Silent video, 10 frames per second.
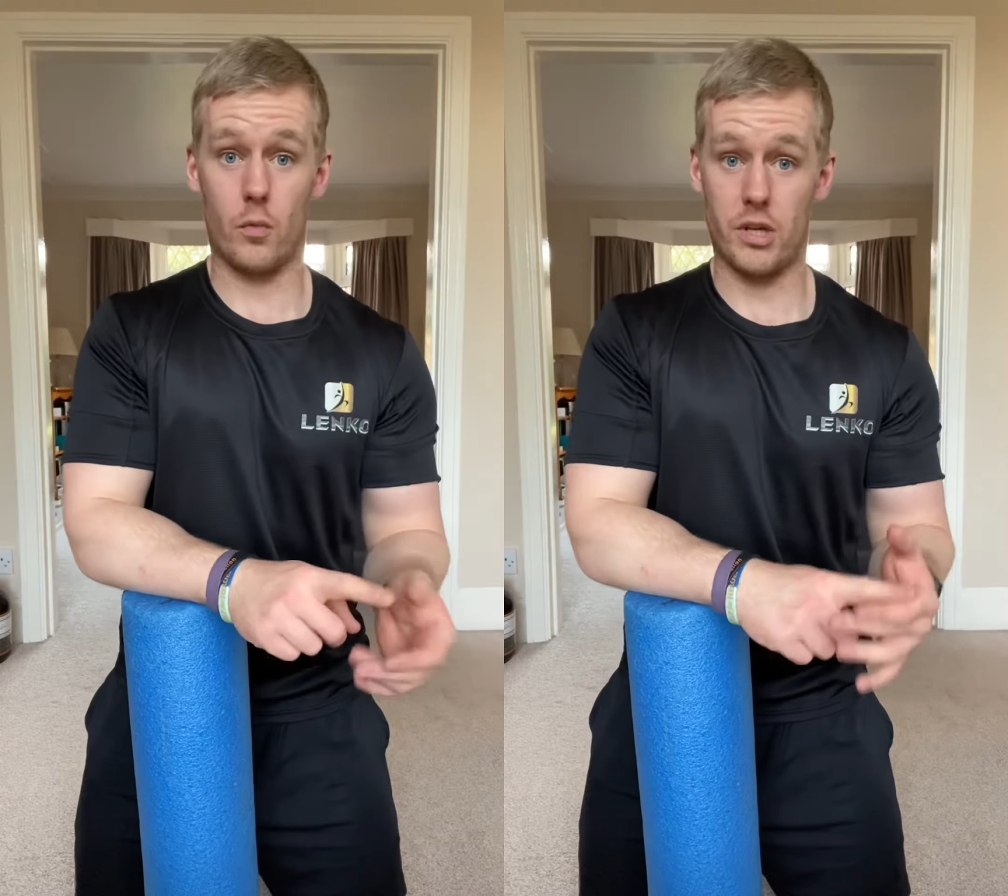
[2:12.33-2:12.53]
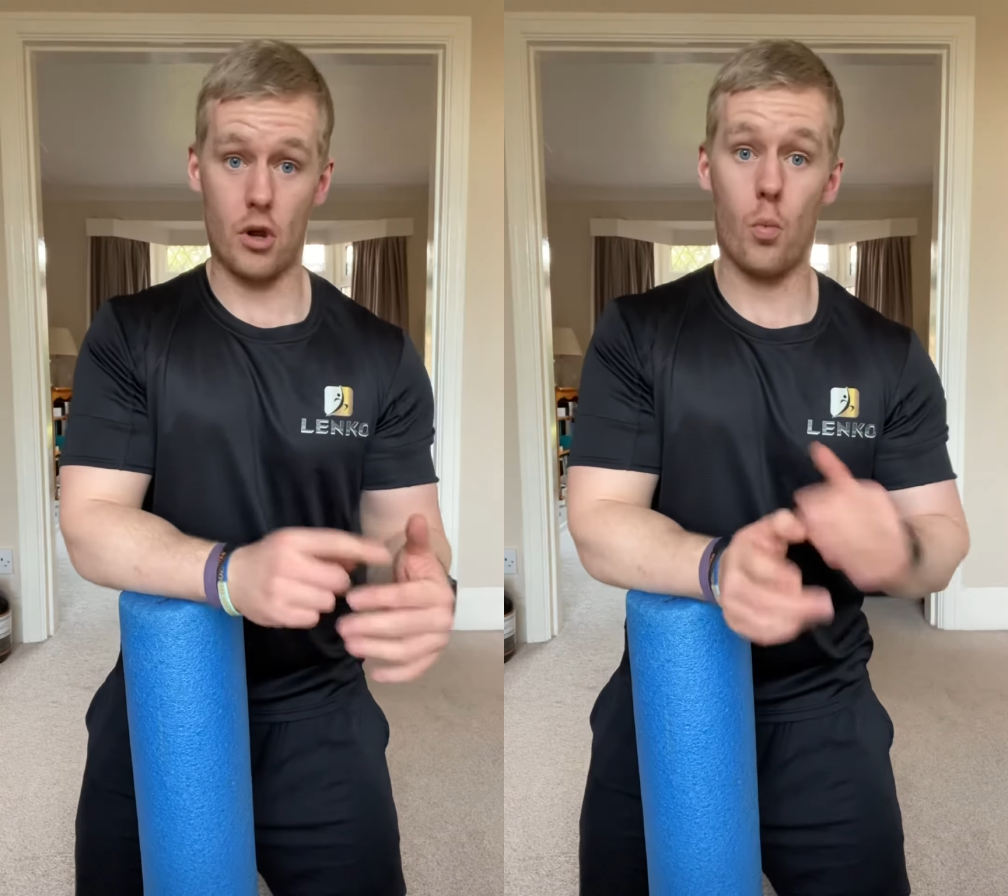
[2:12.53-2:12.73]

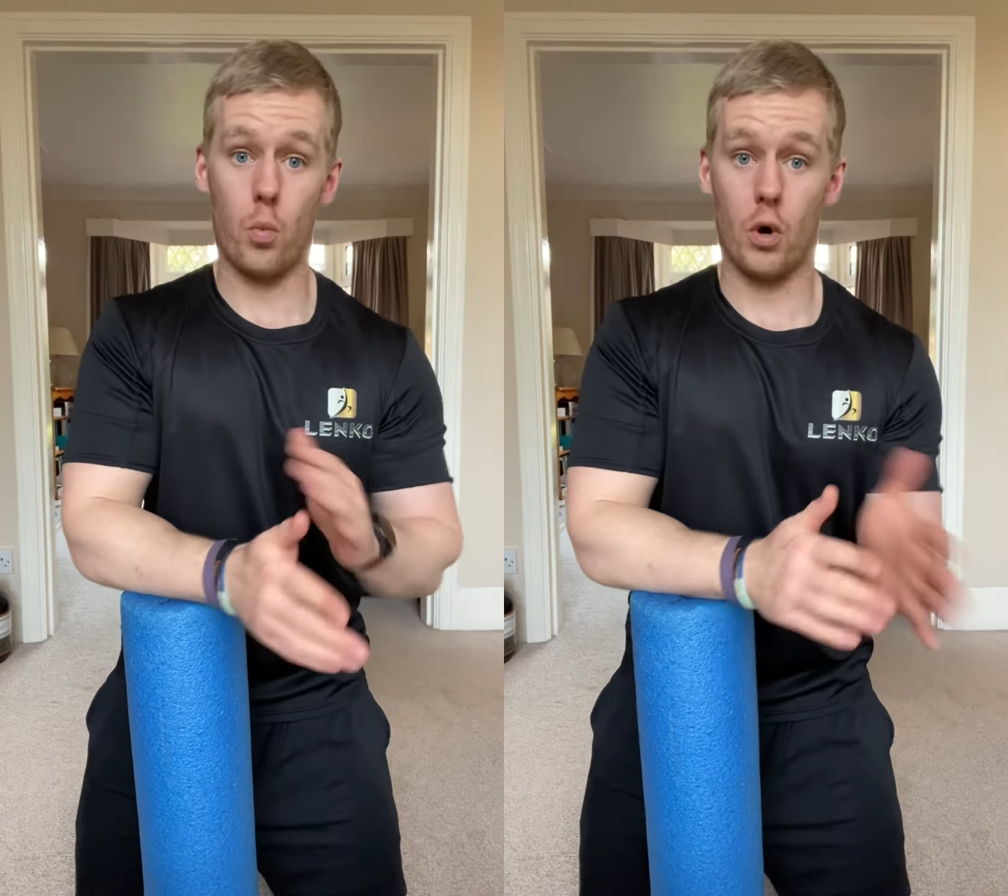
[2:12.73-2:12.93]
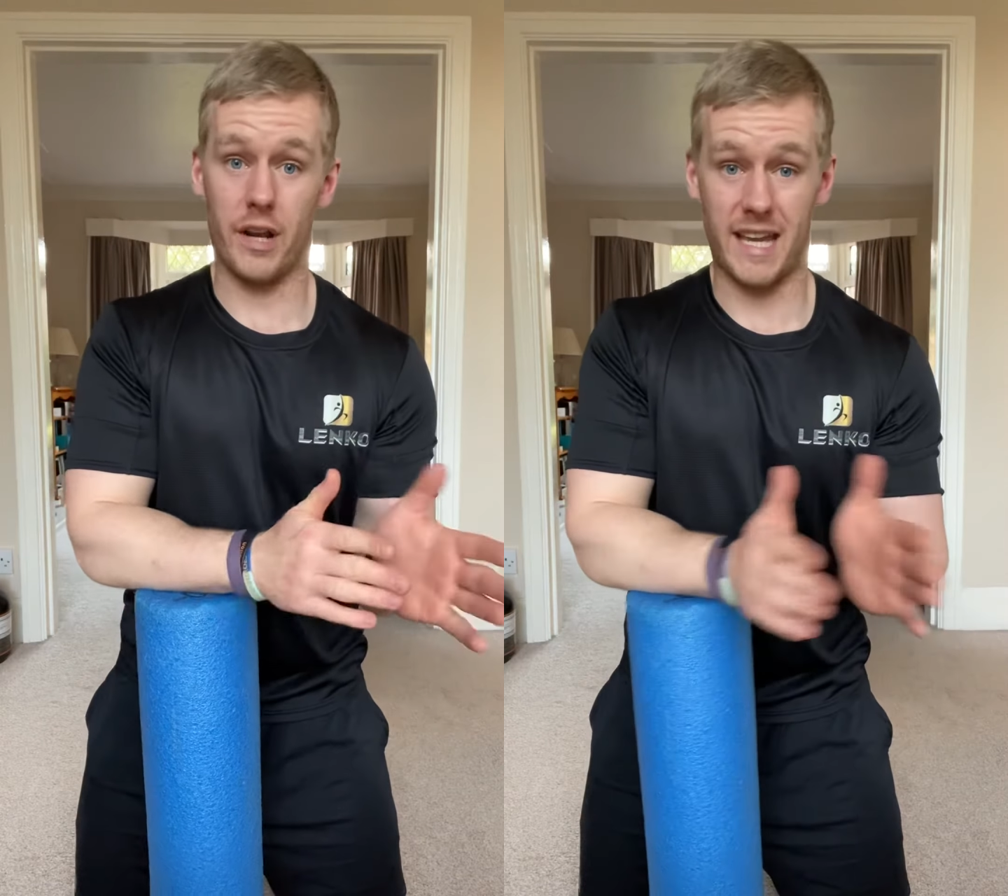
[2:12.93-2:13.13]
We don't
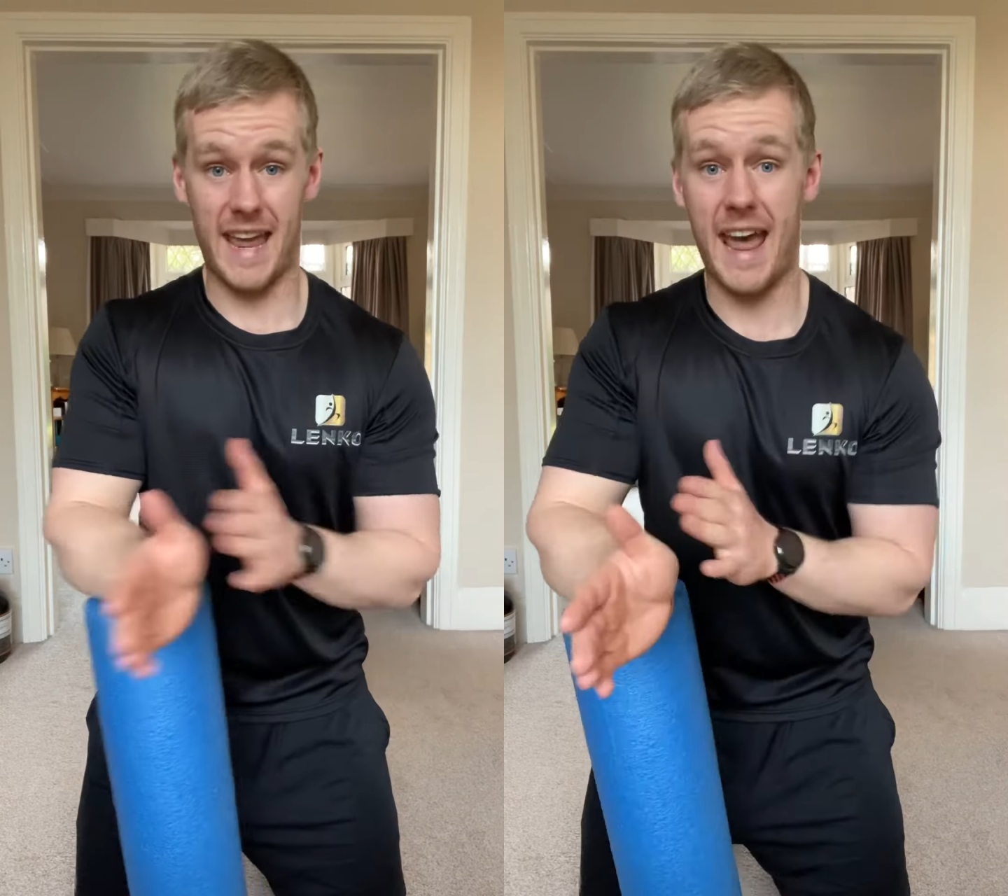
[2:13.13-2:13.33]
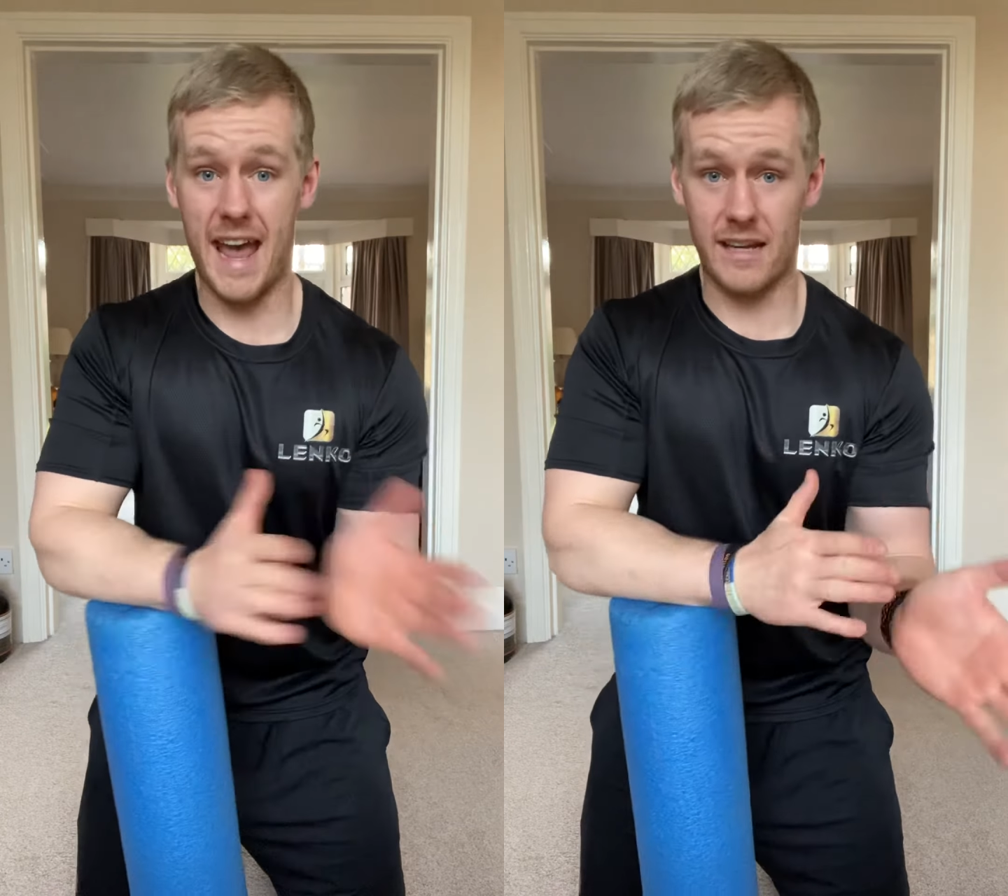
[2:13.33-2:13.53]
want to
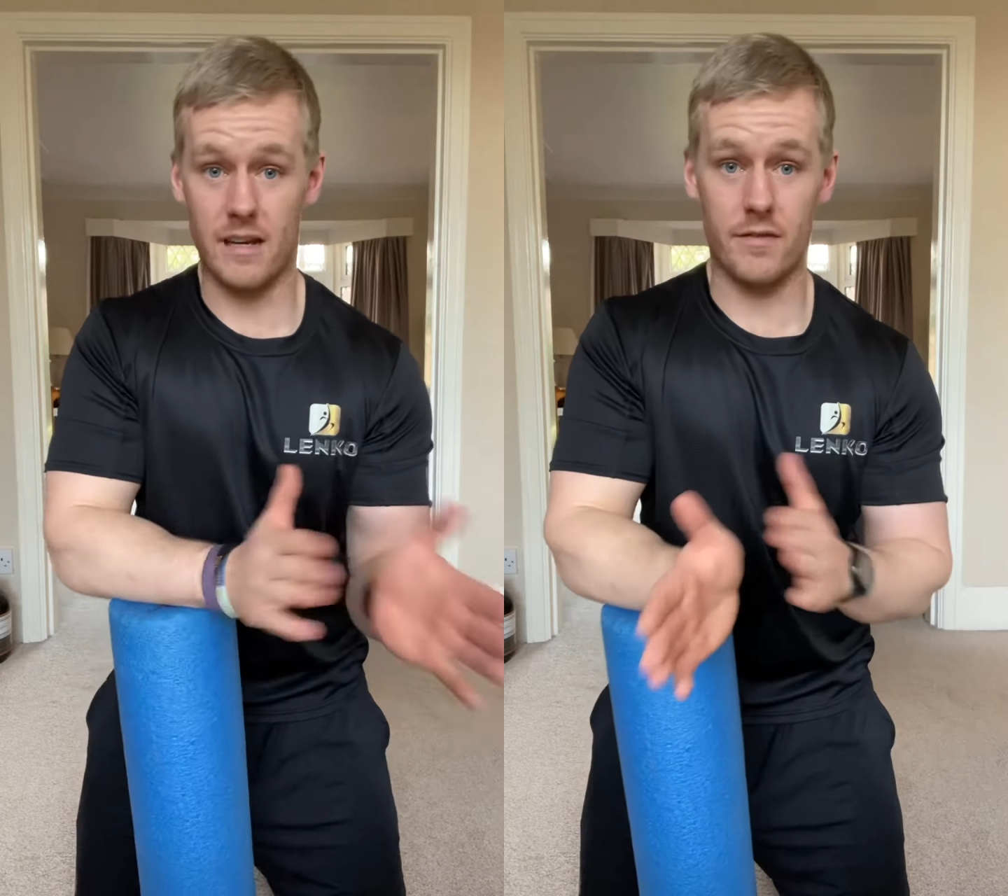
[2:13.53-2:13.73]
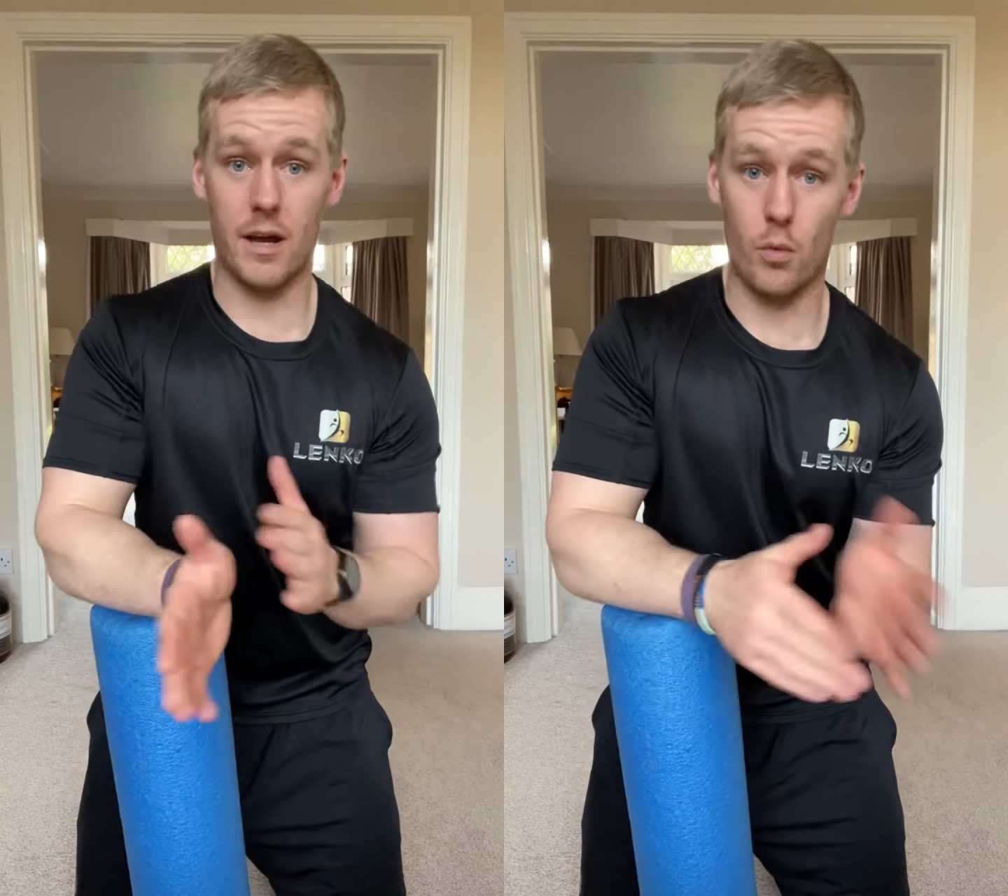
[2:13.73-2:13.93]
get any of that.